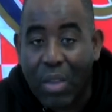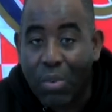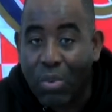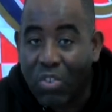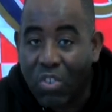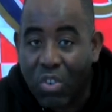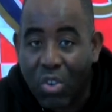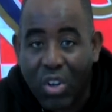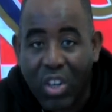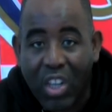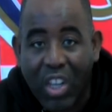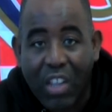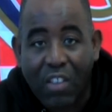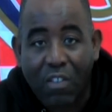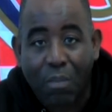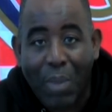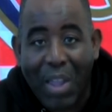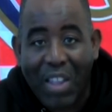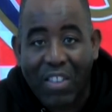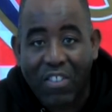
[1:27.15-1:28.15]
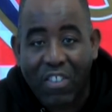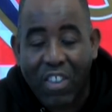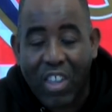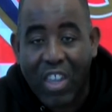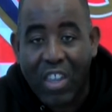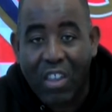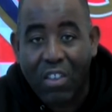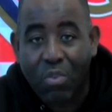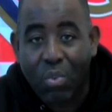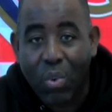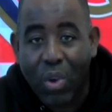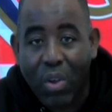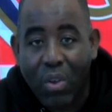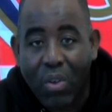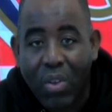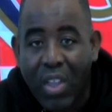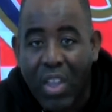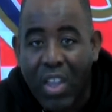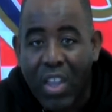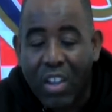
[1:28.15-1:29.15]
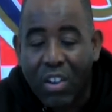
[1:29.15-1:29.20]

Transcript: He was good against Man City as well,